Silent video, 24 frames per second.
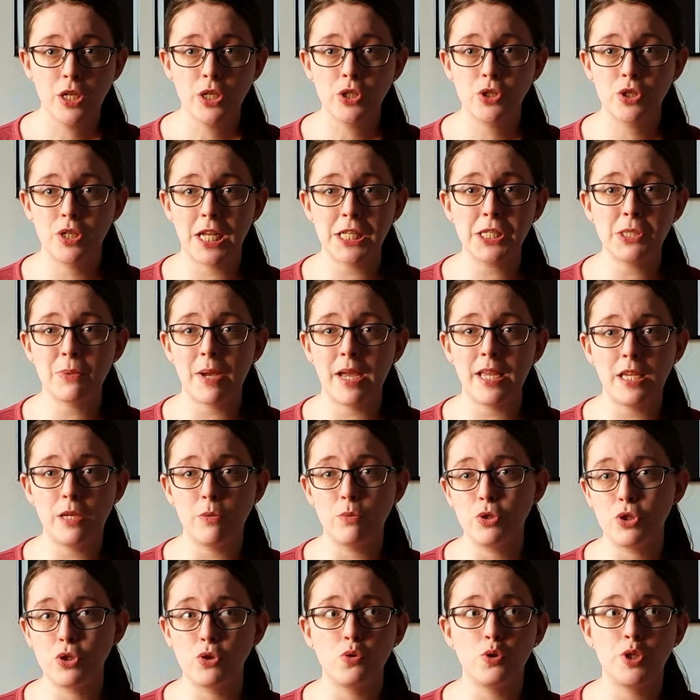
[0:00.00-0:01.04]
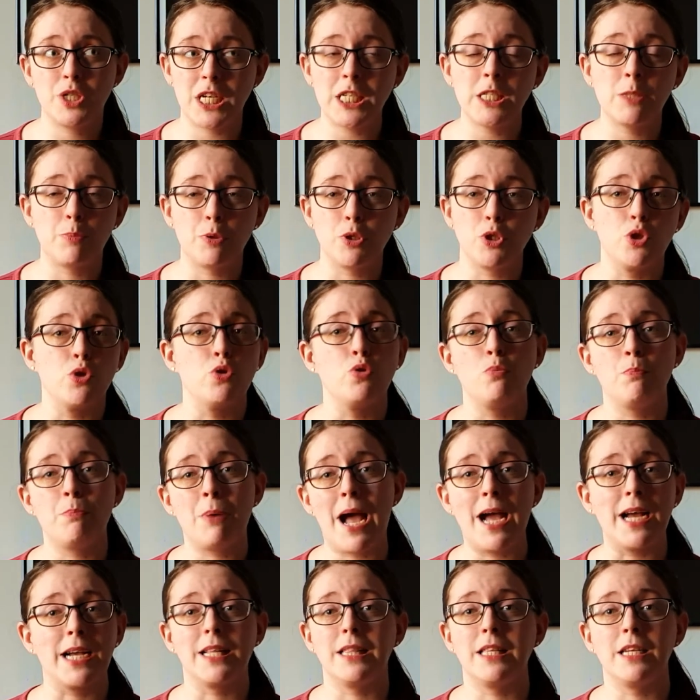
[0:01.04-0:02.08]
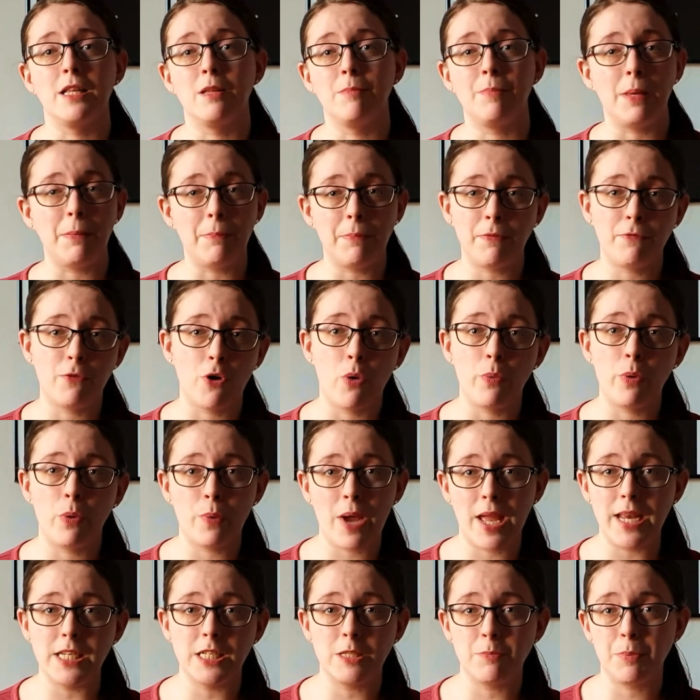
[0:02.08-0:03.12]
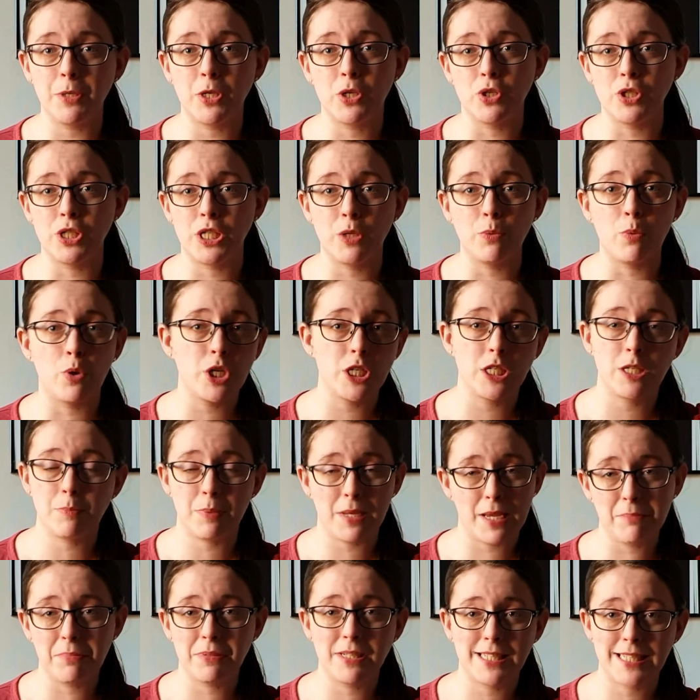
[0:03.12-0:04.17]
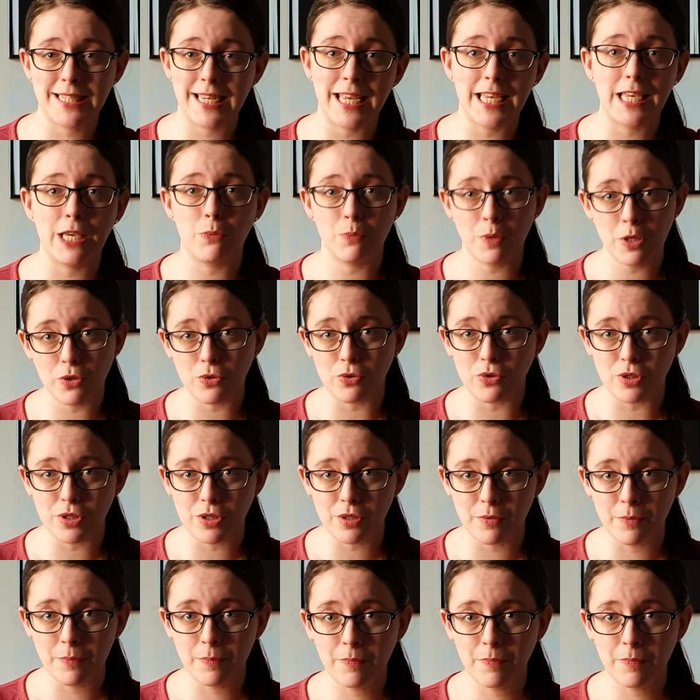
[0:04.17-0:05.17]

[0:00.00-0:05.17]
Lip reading: So that's why he was so desperate to unpack a little bit before we went, because he wanted to be able to take it with us.